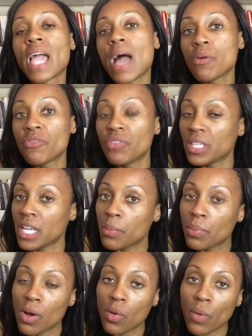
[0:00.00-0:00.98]
how
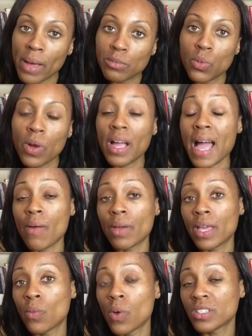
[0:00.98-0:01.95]
affiliate programs work, how
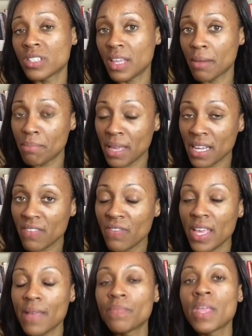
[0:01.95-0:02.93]
it can work to their
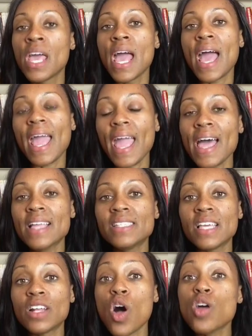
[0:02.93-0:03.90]
benefit.
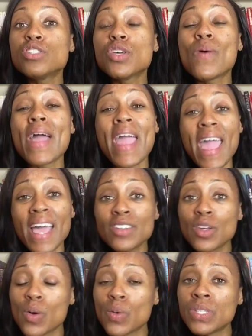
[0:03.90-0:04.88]
And it also
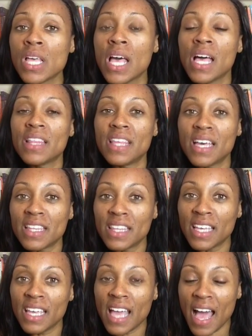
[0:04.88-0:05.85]
handles
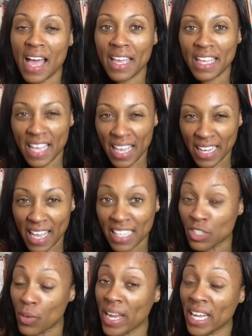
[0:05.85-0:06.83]
it
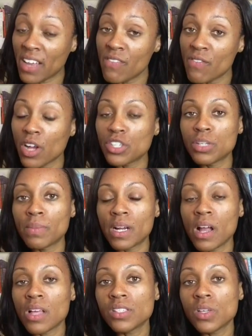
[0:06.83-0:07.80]
is great at conversion, but
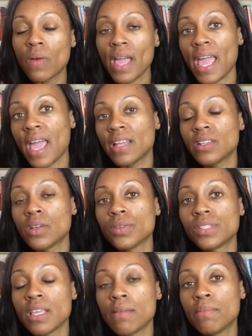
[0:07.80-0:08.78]
it also
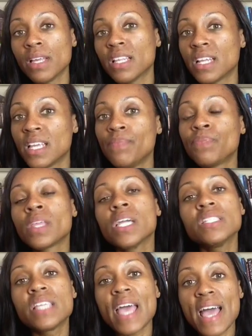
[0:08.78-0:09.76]
handles the ability
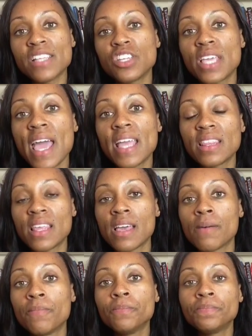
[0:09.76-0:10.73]
to educate
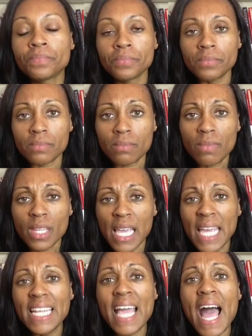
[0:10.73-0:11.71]
them
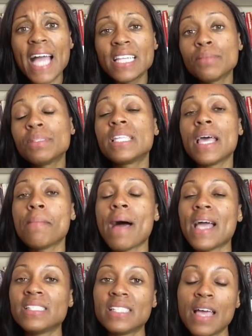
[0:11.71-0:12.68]
and guide them step
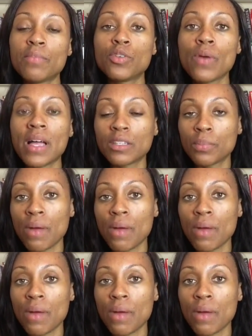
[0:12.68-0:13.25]
by step throughout the